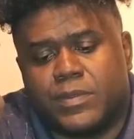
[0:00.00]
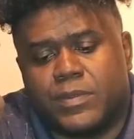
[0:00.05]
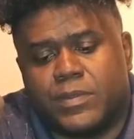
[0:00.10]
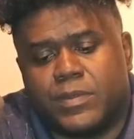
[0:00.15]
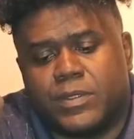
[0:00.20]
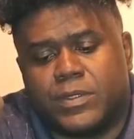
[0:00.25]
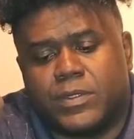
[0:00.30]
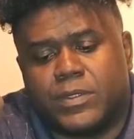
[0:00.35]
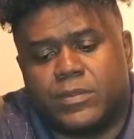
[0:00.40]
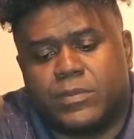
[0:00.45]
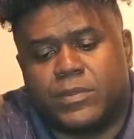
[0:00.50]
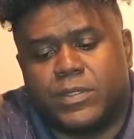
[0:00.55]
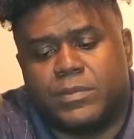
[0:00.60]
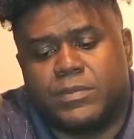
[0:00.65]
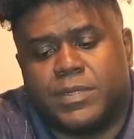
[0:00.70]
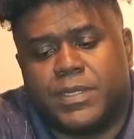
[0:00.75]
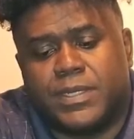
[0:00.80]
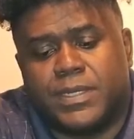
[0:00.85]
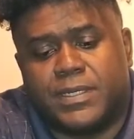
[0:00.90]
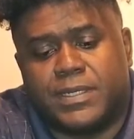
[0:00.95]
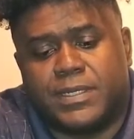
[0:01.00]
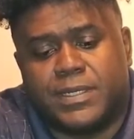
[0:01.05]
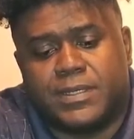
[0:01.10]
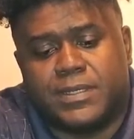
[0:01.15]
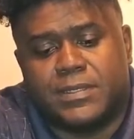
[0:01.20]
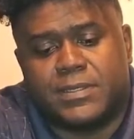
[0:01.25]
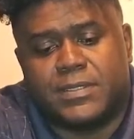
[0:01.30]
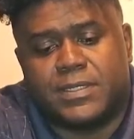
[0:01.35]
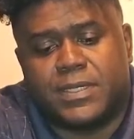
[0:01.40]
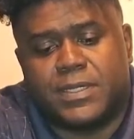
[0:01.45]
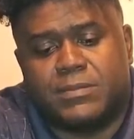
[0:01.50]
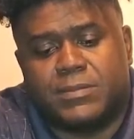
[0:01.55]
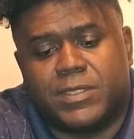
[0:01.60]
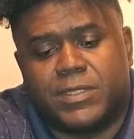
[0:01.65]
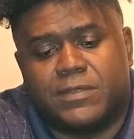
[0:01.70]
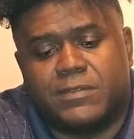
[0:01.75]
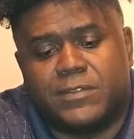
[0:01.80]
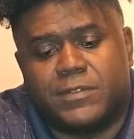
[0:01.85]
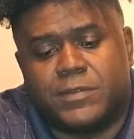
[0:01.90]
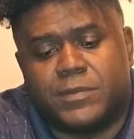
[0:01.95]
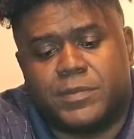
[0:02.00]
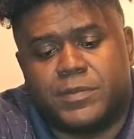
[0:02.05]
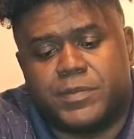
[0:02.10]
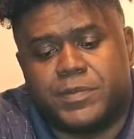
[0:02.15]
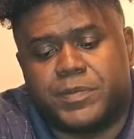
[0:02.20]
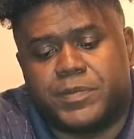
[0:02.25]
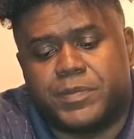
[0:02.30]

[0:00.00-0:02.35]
we're going to repot it at the same level.